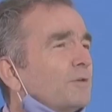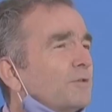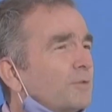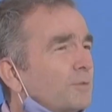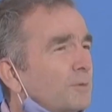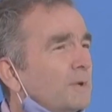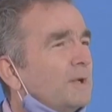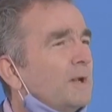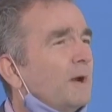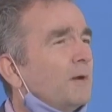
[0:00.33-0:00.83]

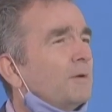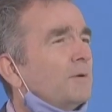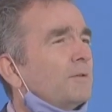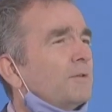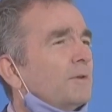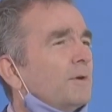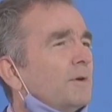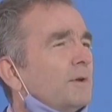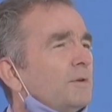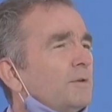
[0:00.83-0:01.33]

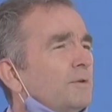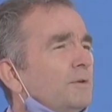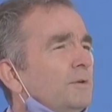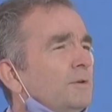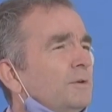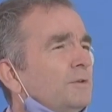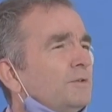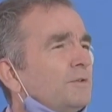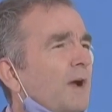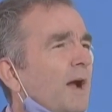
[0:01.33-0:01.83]
332
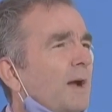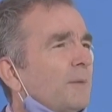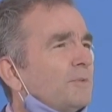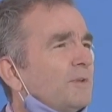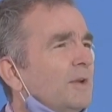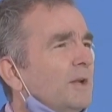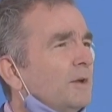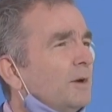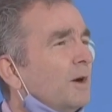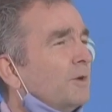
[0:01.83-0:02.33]
new jobs,
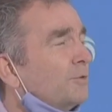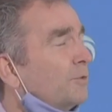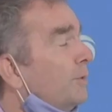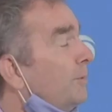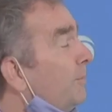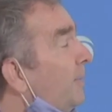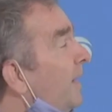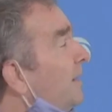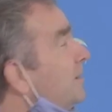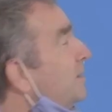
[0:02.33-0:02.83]
a
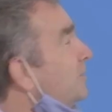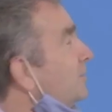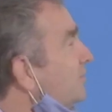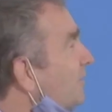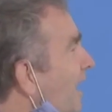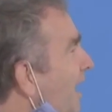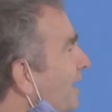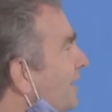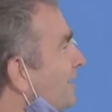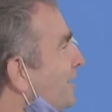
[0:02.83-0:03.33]
tremendous
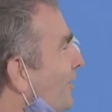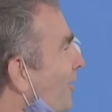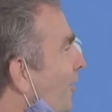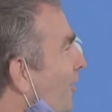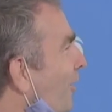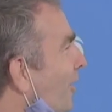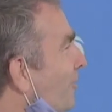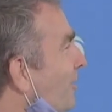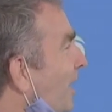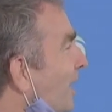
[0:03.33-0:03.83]
shot in the
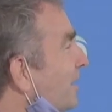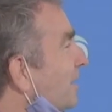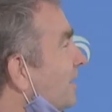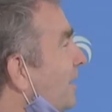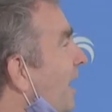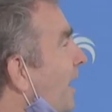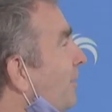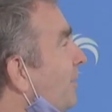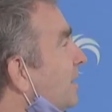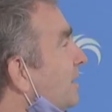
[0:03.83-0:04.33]
arm
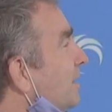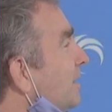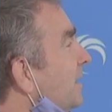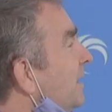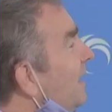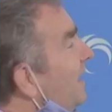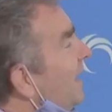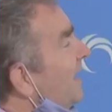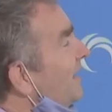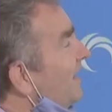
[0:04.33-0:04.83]
economically,
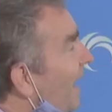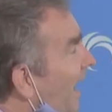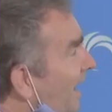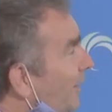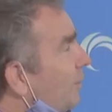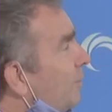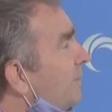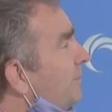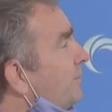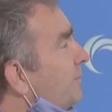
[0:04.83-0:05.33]

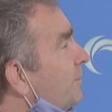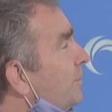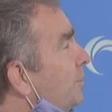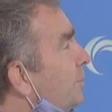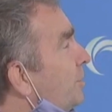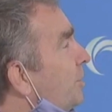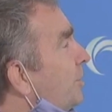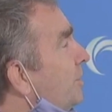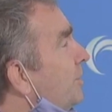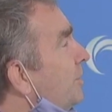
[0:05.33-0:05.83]
not only for
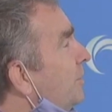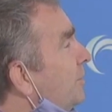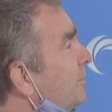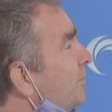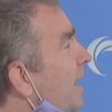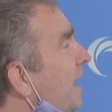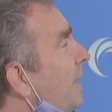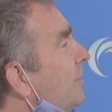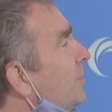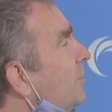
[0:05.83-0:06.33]
Newport News,
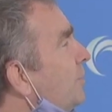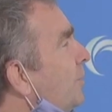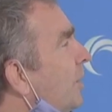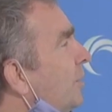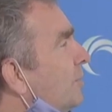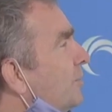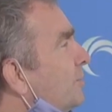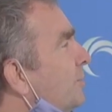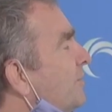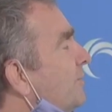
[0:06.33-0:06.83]
Hampton
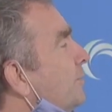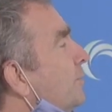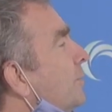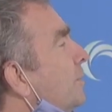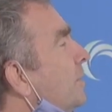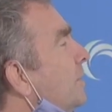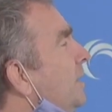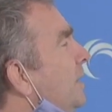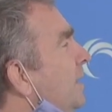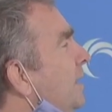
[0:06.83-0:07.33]
Roads, but
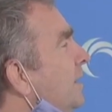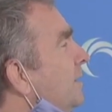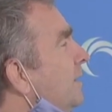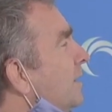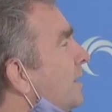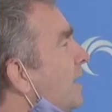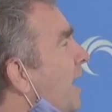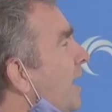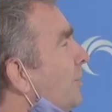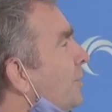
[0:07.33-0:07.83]
for
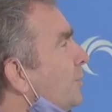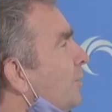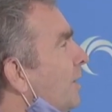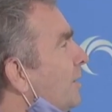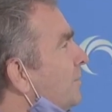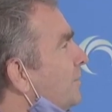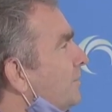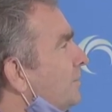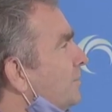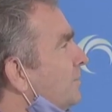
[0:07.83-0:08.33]
the
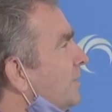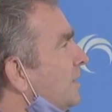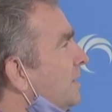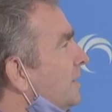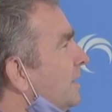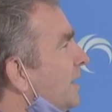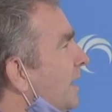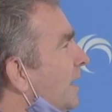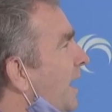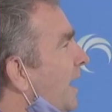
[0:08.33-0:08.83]
Commonwealth of
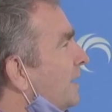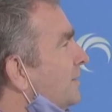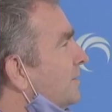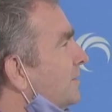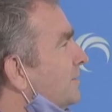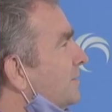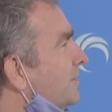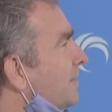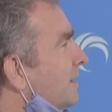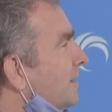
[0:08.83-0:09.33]
Virginia. And I
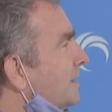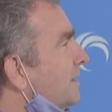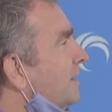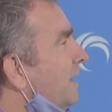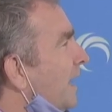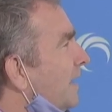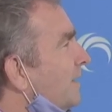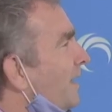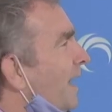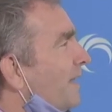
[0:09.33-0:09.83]
just, I,
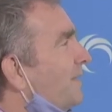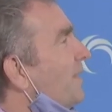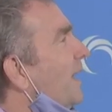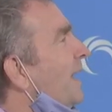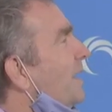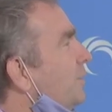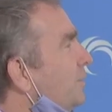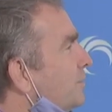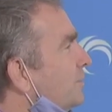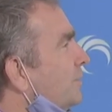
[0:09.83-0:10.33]
I, I
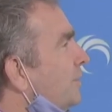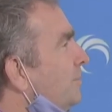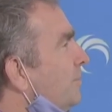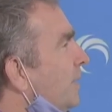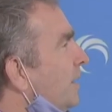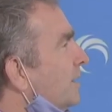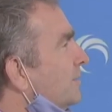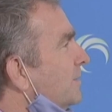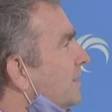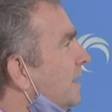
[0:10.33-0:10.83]
thank you so
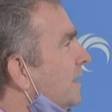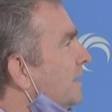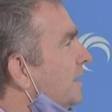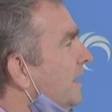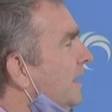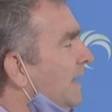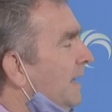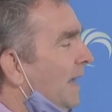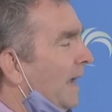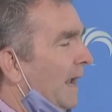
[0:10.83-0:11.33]
much. And,
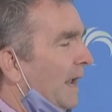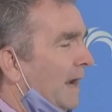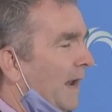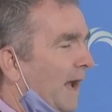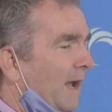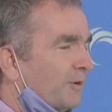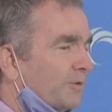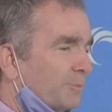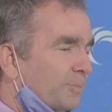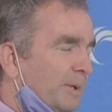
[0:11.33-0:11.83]
and
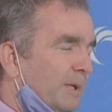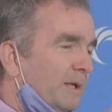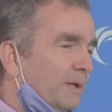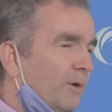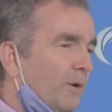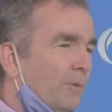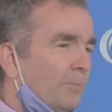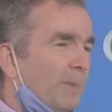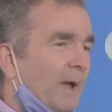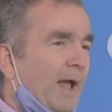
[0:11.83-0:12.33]
I speak
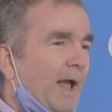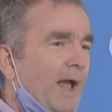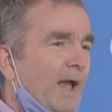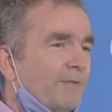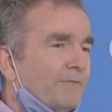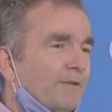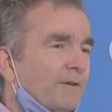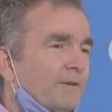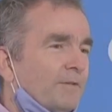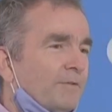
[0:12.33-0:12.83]
on
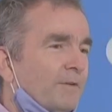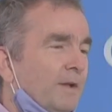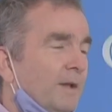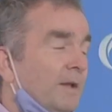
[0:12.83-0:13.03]
behalf of,